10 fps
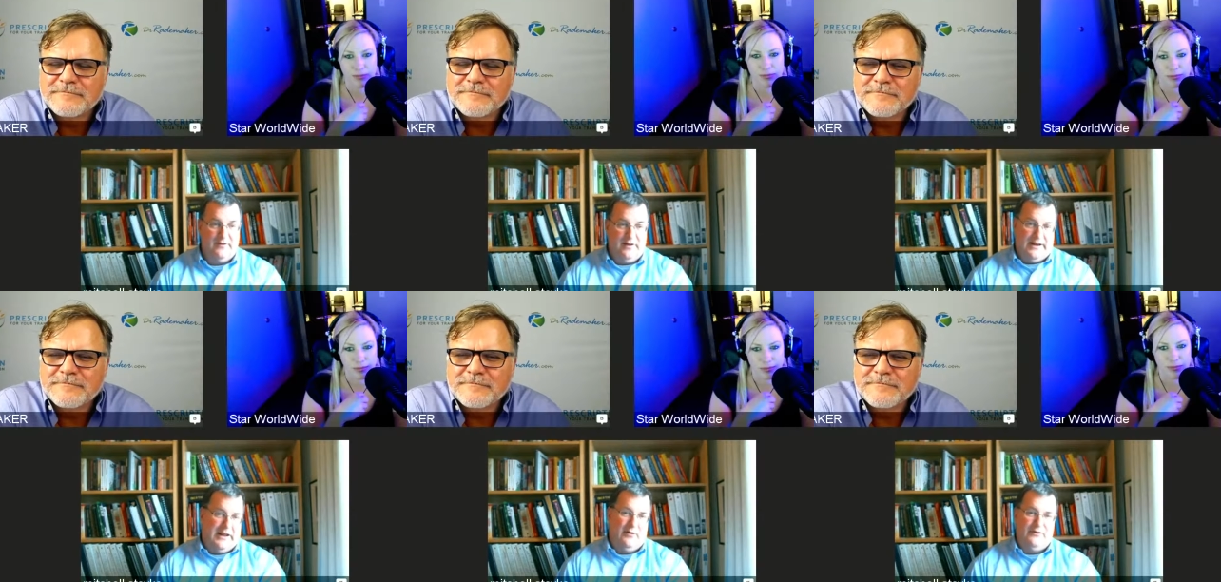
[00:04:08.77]
Speaker 1: And
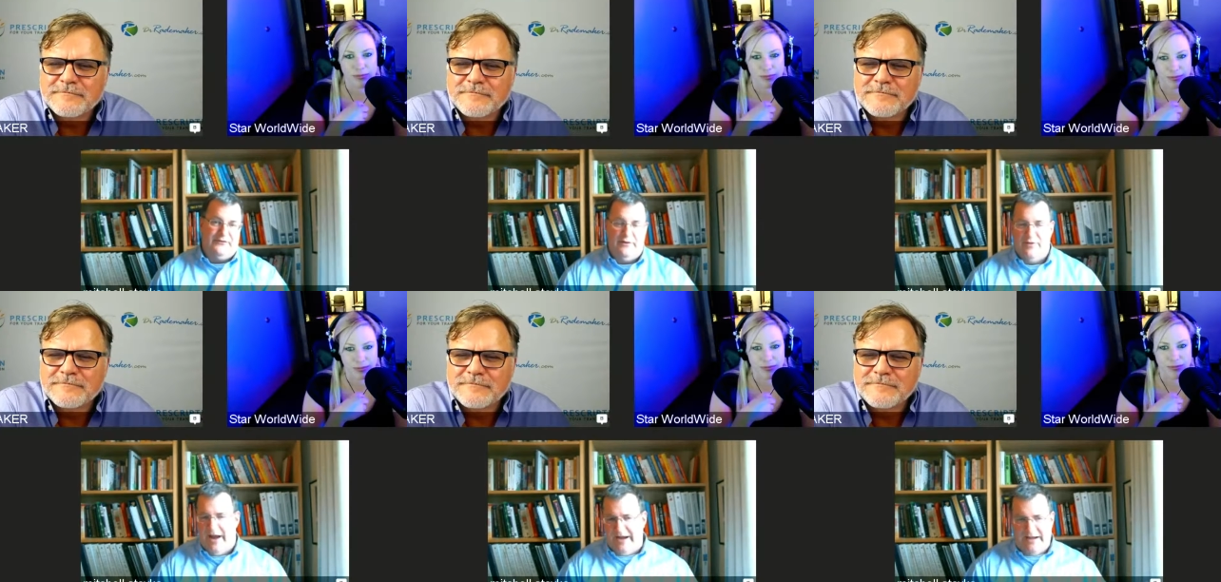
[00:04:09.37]
I guarantee
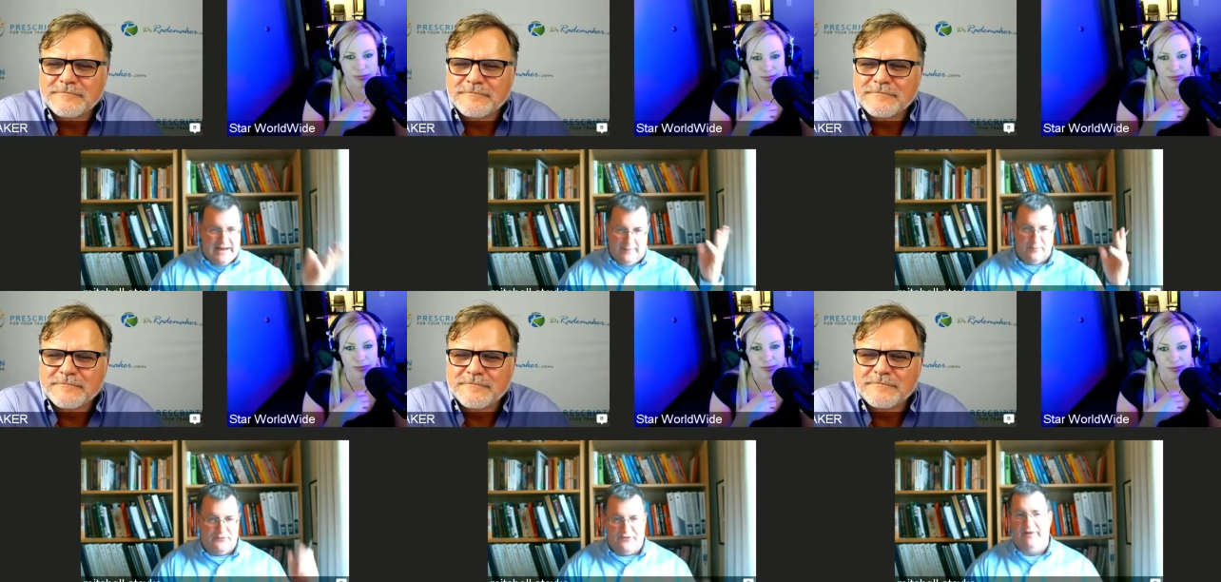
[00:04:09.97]
you
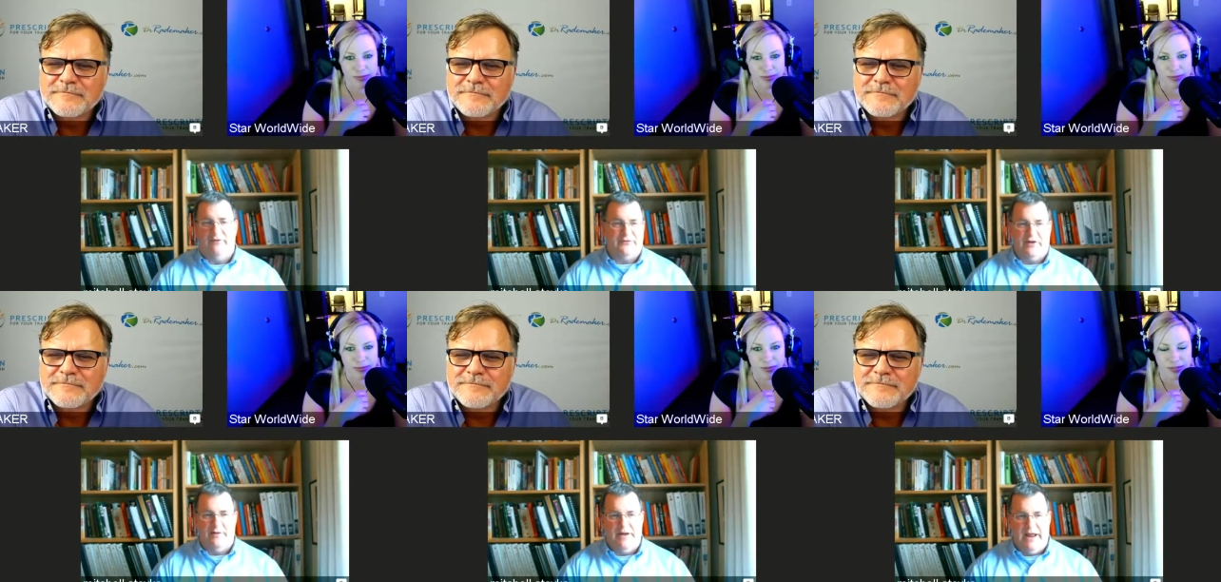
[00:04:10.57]
98% of it's
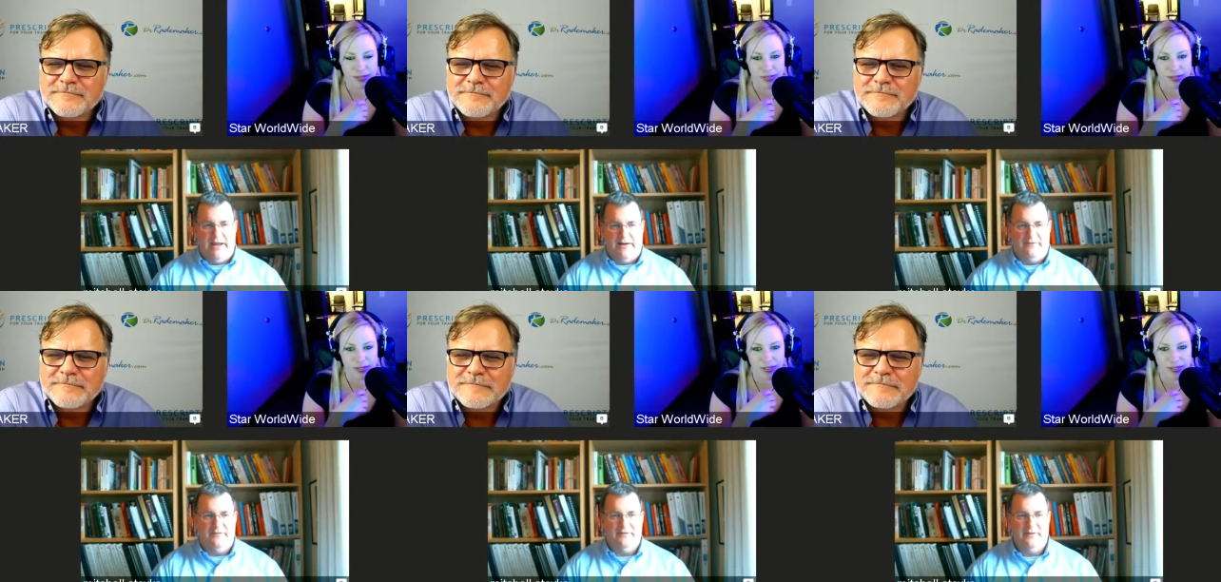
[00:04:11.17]
going to be negative.
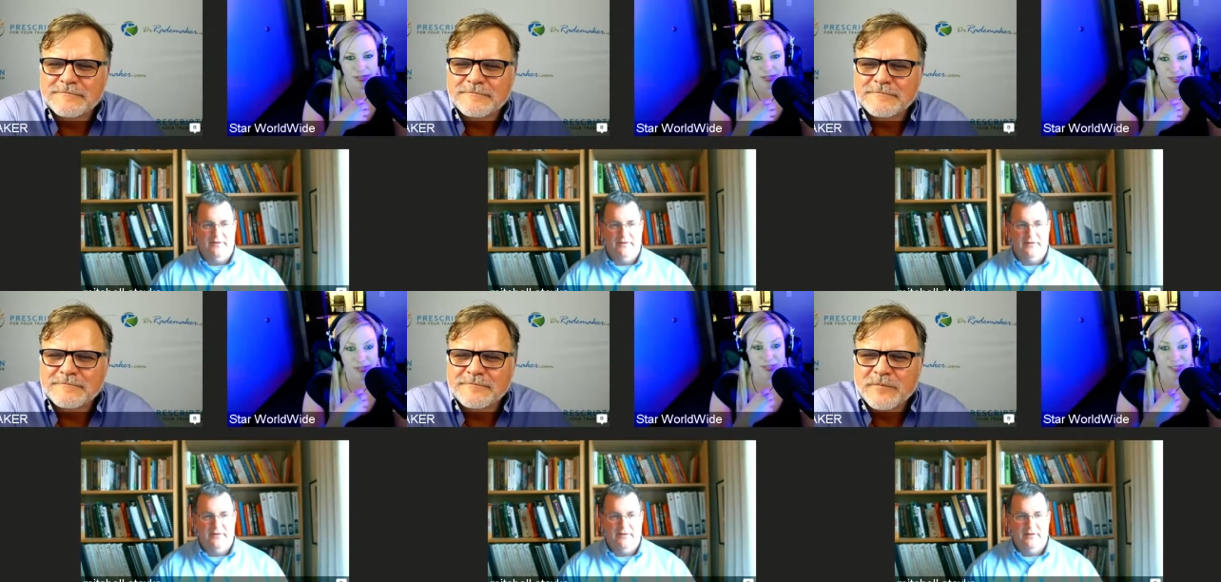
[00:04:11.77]

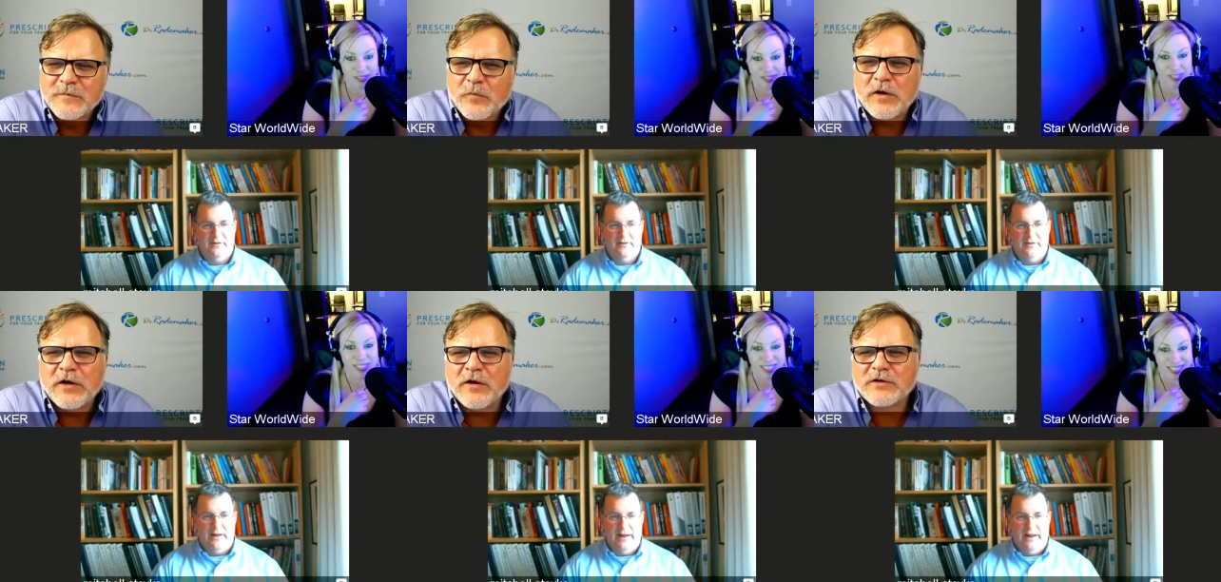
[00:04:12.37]

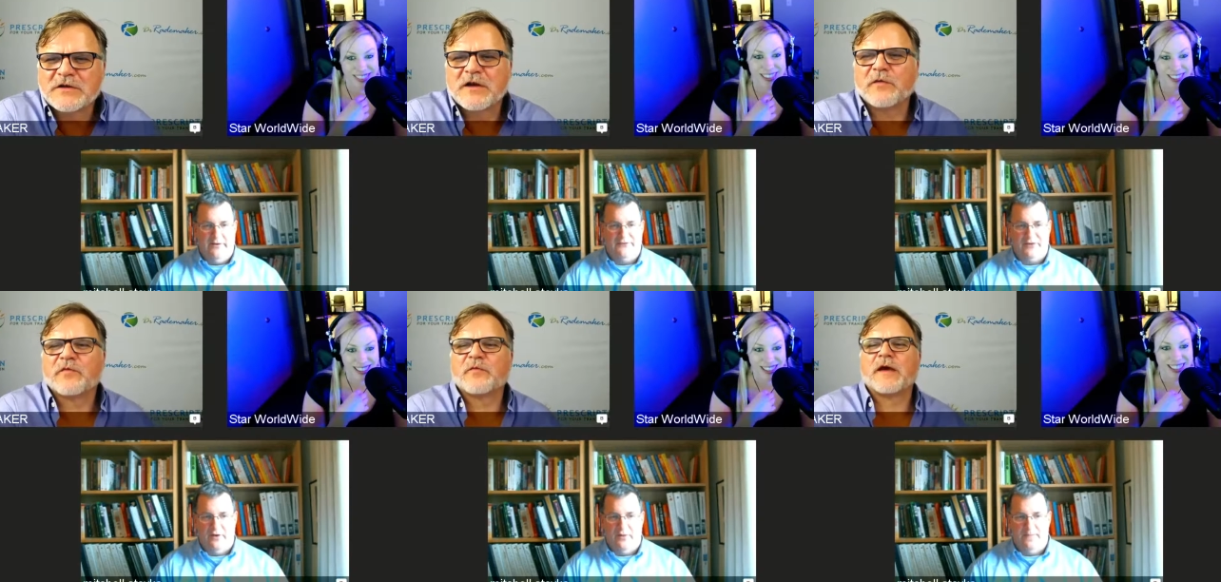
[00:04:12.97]
Speaker 2: But it also
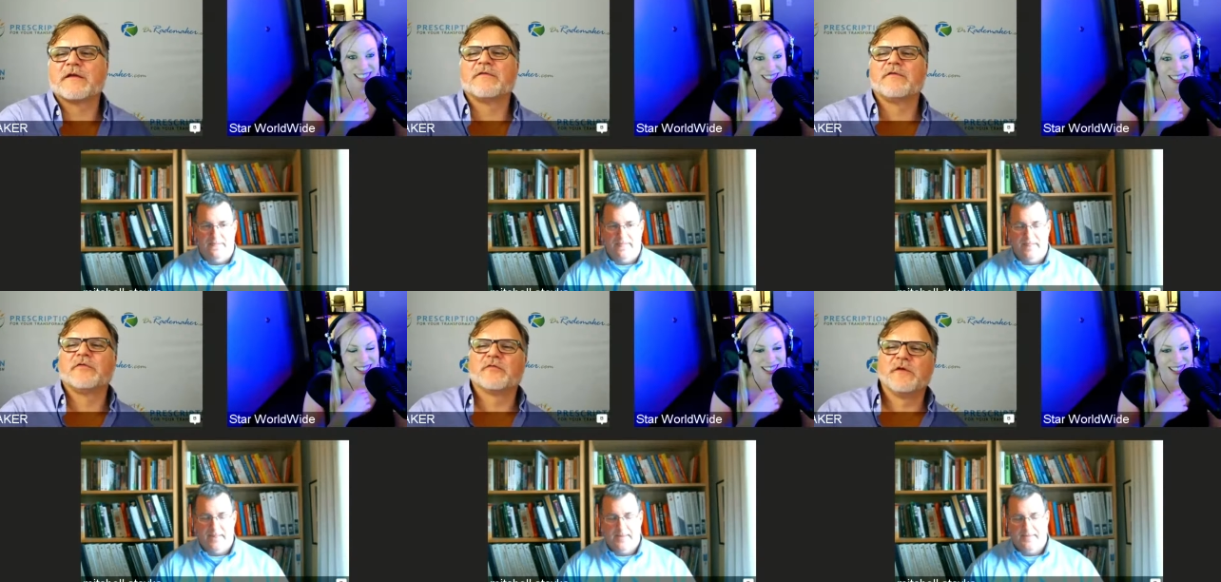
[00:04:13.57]
comes back
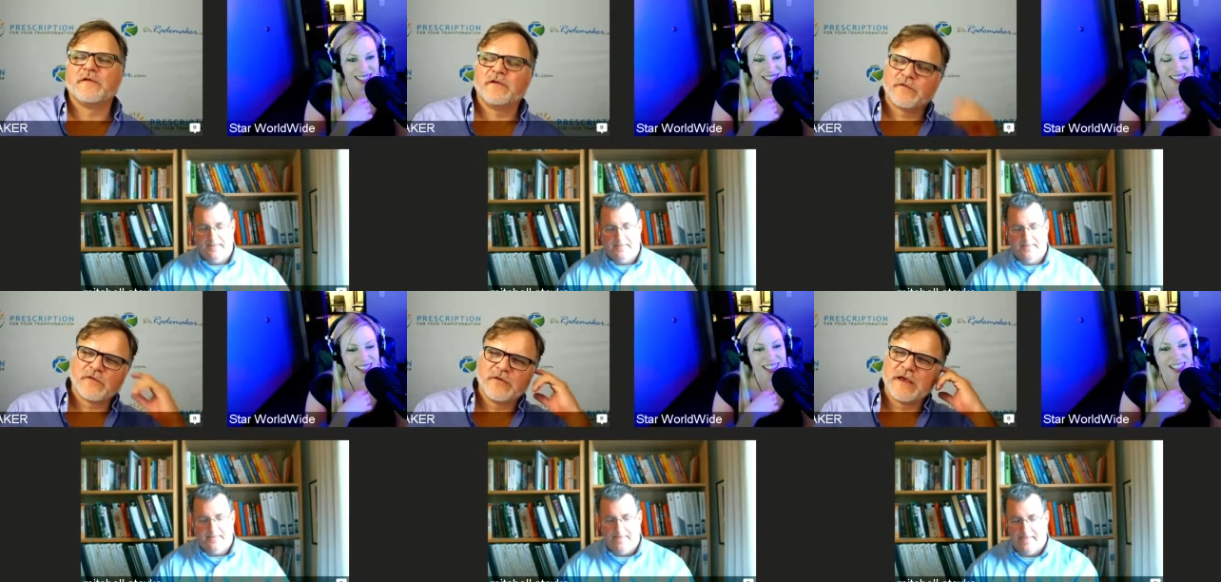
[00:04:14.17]
to the reason
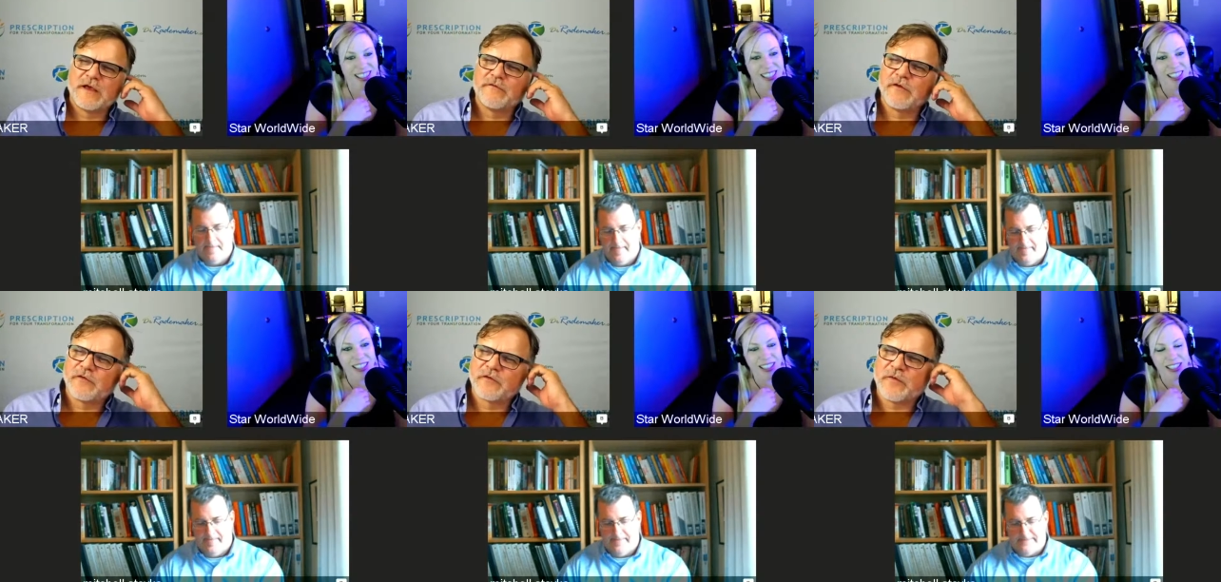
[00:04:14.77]
it's so
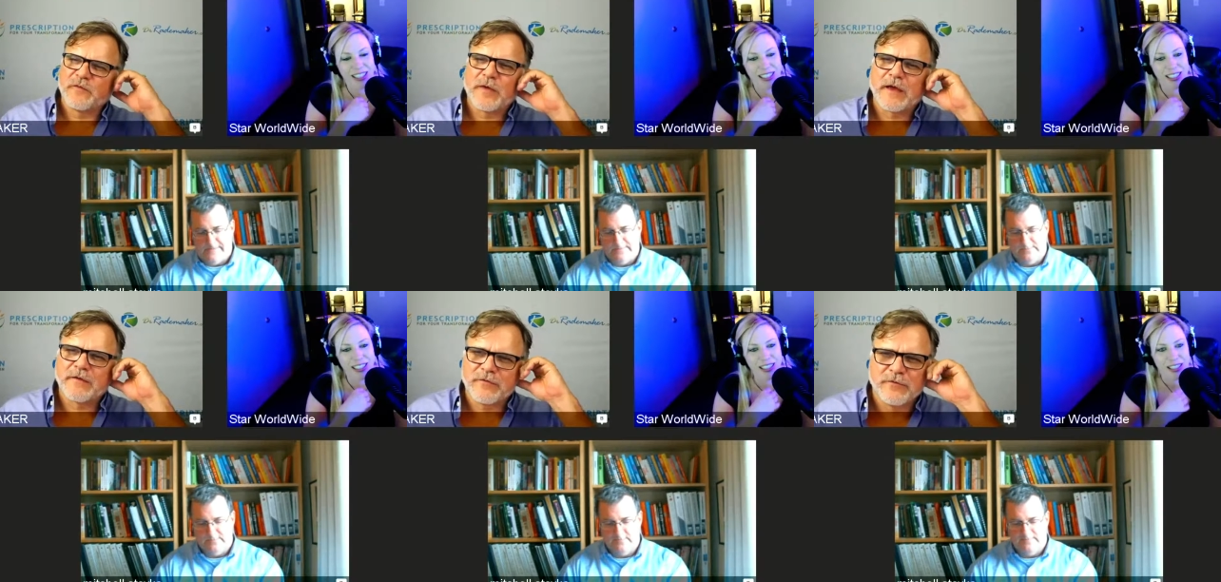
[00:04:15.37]
negative. It also comes
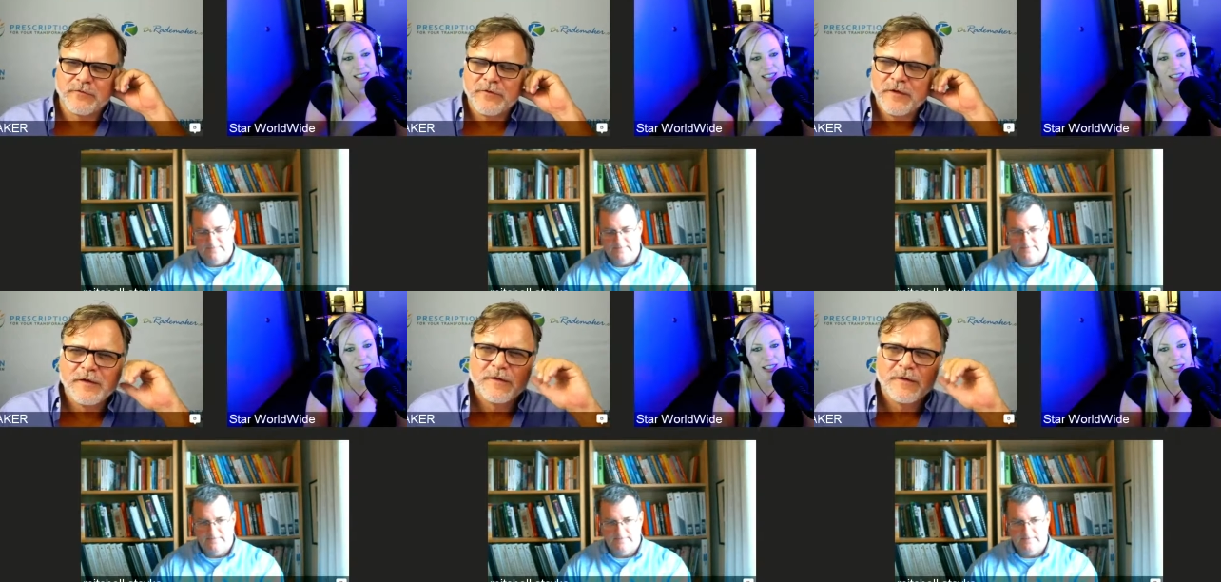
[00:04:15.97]
back to,